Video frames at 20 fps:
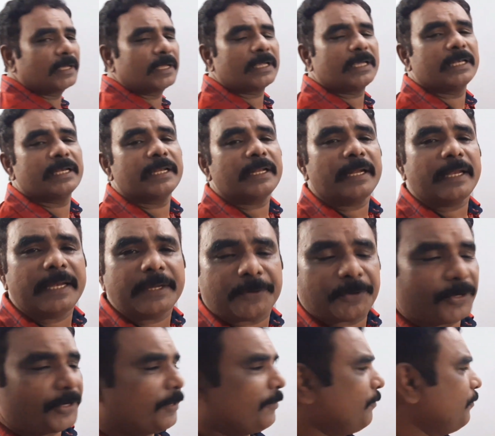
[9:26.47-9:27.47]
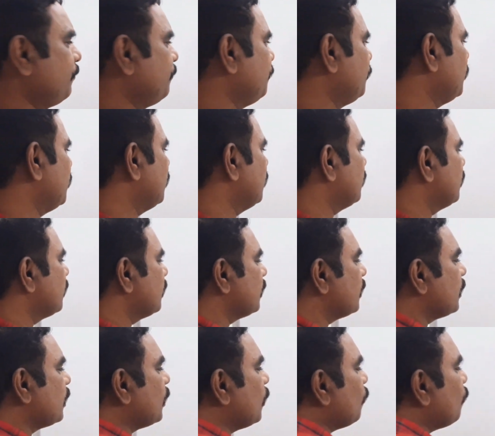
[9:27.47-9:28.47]
in it.
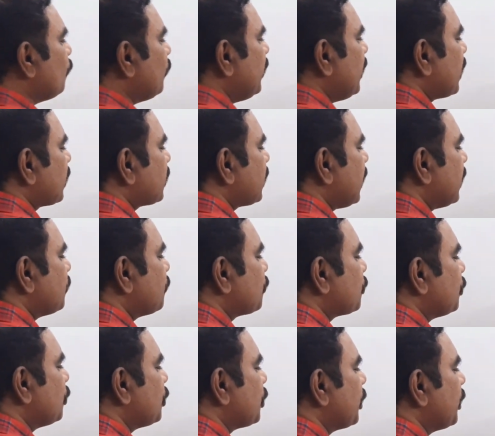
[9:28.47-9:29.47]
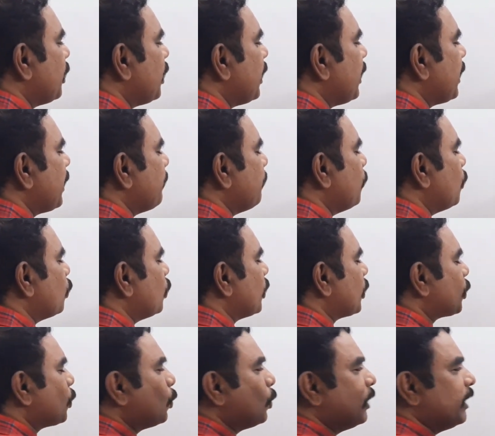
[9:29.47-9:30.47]
We are considering a
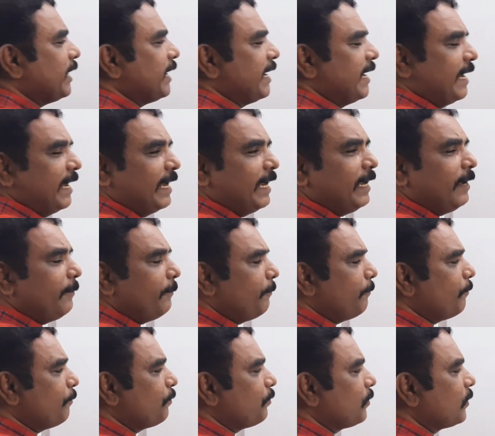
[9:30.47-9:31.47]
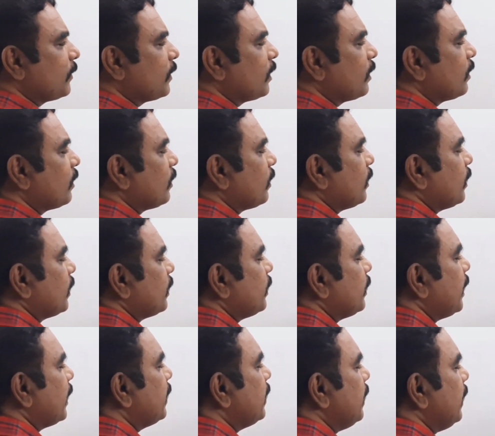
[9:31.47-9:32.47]
molecule A,
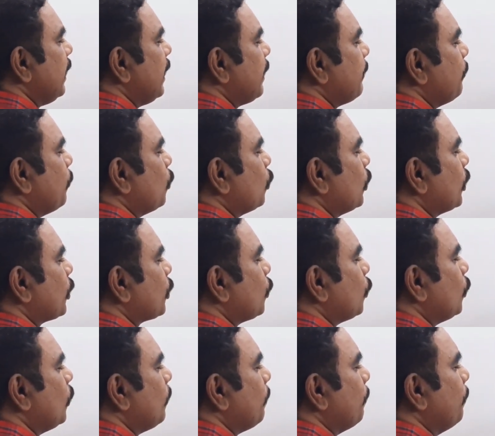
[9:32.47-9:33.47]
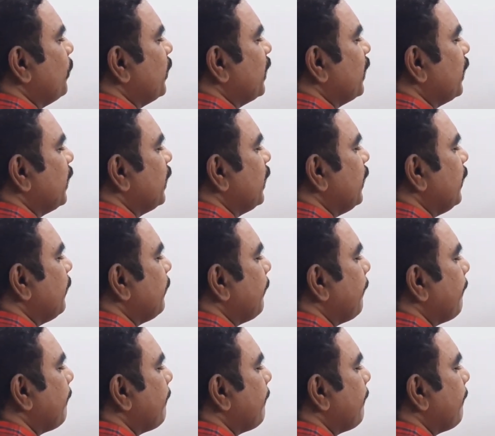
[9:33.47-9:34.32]
then a molecule B,